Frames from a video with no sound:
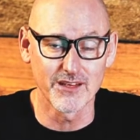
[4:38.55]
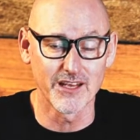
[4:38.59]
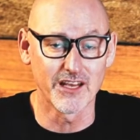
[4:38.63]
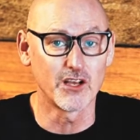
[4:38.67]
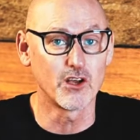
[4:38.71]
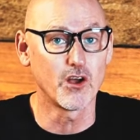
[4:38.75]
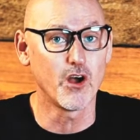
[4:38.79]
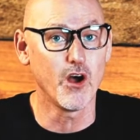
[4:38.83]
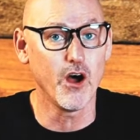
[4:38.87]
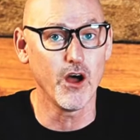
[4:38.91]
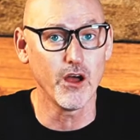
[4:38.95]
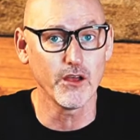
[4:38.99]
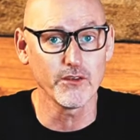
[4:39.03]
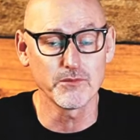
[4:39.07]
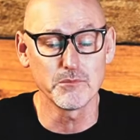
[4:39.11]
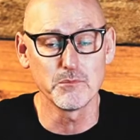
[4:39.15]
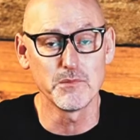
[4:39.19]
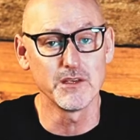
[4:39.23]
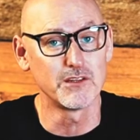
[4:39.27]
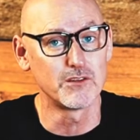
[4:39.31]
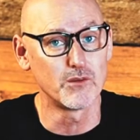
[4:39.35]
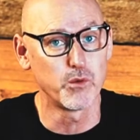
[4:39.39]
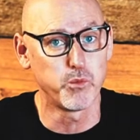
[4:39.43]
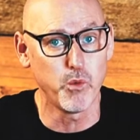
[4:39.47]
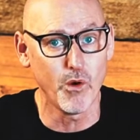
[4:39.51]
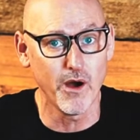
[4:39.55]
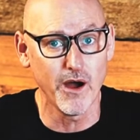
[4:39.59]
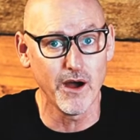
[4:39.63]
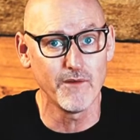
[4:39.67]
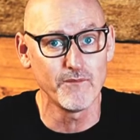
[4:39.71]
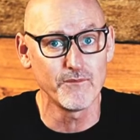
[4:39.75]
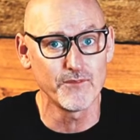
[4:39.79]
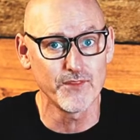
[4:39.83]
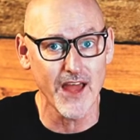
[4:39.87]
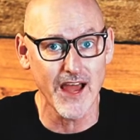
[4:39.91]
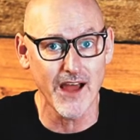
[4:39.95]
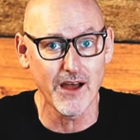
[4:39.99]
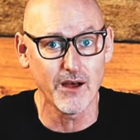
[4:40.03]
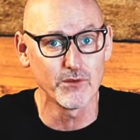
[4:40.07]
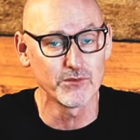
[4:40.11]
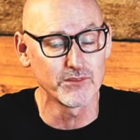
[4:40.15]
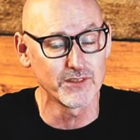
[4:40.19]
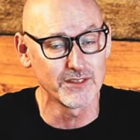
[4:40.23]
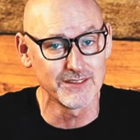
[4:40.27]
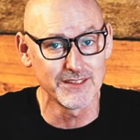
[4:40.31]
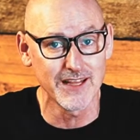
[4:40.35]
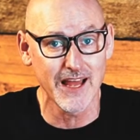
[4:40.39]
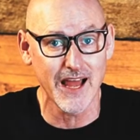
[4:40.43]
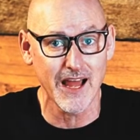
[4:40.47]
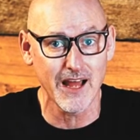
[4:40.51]
It cost me
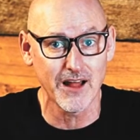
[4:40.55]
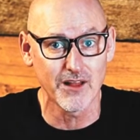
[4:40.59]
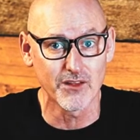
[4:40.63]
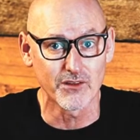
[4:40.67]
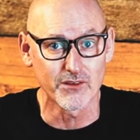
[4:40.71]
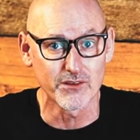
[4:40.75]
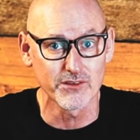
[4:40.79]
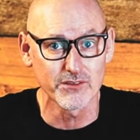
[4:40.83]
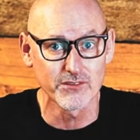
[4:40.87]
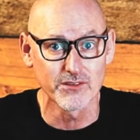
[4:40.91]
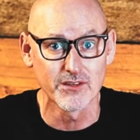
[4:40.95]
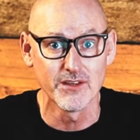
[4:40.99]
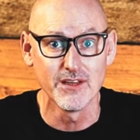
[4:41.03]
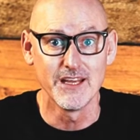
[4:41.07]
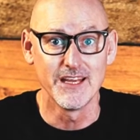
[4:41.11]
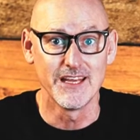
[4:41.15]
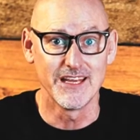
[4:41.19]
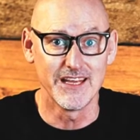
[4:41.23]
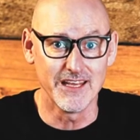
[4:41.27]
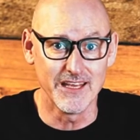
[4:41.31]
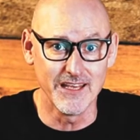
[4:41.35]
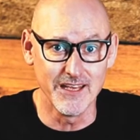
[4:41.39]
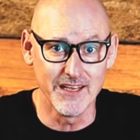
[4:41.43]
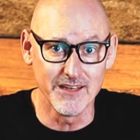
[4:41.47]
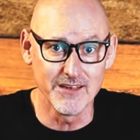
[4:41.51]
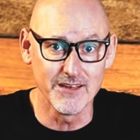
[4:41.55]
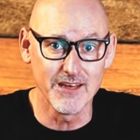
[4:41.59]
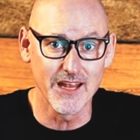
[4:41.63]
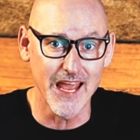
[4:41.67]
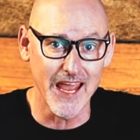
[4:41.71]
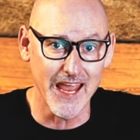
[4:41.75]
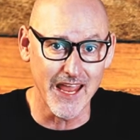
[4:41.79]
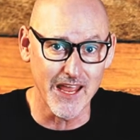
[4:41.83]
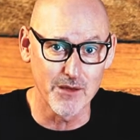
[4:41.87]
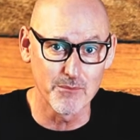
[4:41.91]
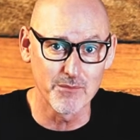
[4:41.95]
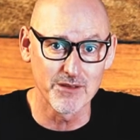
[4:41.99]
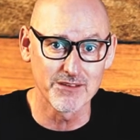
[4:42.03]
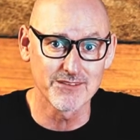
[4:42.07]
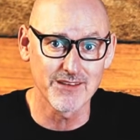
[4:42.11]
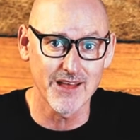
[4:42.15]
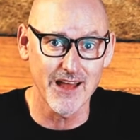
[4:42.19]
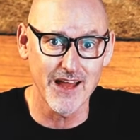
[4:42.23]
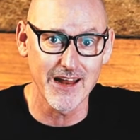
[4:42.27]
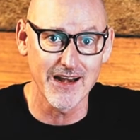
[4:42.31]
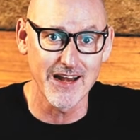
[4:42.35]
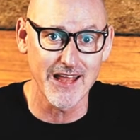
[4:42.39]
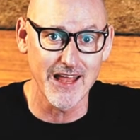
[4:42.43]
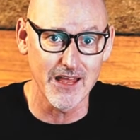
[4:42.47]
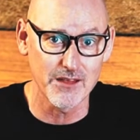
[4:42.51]
$12,000 in
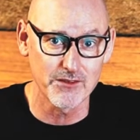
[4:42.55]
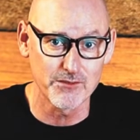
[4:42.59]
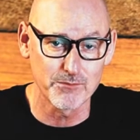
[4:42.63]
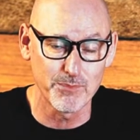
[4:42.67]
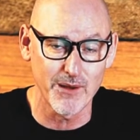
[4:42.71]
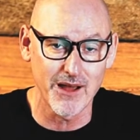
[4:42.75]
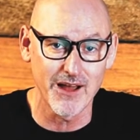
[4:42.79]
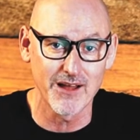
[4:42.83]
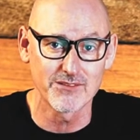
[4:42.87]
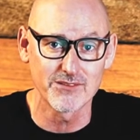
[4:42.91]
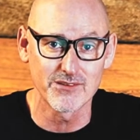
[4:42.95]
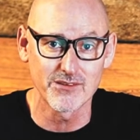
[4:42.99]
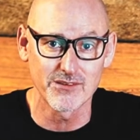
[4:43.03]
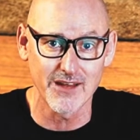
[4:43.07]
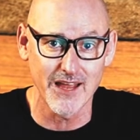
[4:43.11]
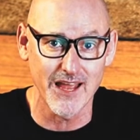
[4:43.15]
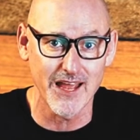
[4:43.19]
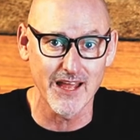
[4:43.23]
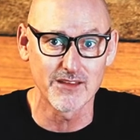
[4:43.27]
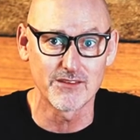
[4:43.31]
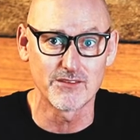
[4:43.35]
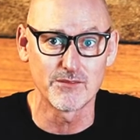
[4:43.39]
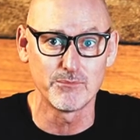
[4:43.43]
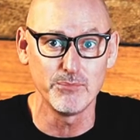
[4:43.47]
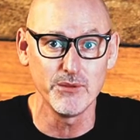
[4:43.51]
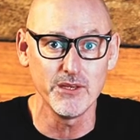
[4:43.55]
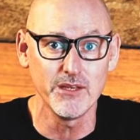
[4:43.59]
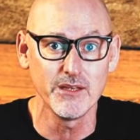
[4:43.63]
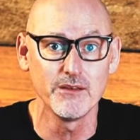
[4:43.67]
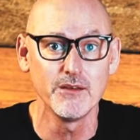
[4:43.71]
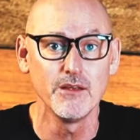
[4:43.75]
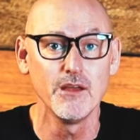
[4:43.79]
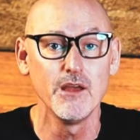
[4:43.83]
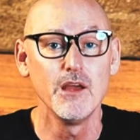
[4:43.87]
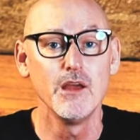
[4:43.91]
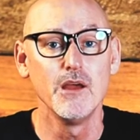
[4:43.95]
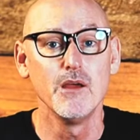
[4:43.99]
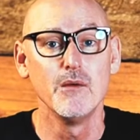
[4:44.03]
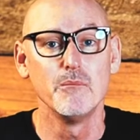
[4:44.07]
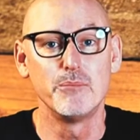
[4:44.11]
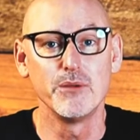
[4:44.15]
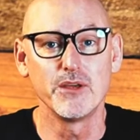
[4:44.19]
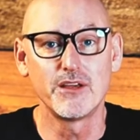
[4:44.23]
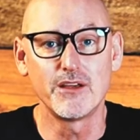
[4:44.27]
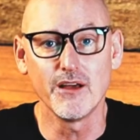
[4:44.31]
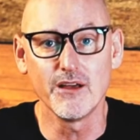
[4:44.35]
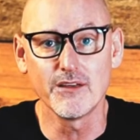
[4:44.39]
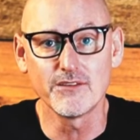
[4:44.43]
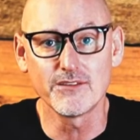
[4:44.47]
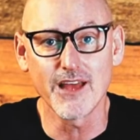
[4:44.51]
Amazon sponsored ad spend
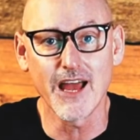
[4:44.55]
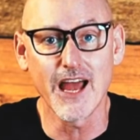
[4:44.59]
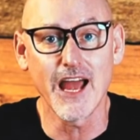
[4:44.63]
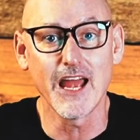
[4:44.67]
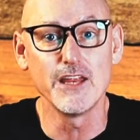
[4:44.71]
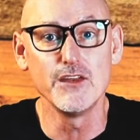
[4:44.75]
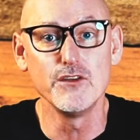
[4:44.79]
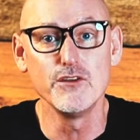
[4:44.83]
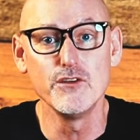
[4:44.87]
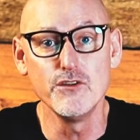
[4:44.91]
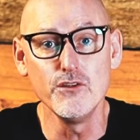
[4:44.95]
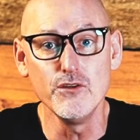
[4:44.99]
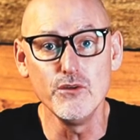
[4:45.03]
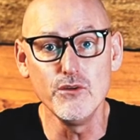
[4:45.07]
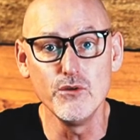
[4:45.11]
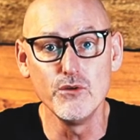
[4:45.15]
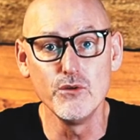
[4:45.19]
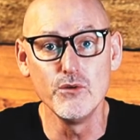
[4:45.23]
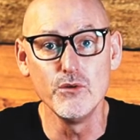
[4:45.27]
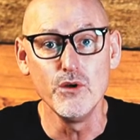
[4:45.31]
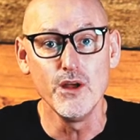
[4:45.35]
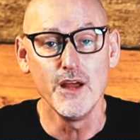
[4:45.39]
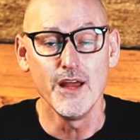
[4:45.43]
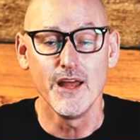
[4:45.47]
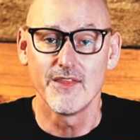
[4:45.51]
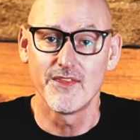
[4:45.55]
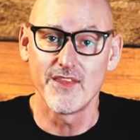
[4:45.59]
because I knew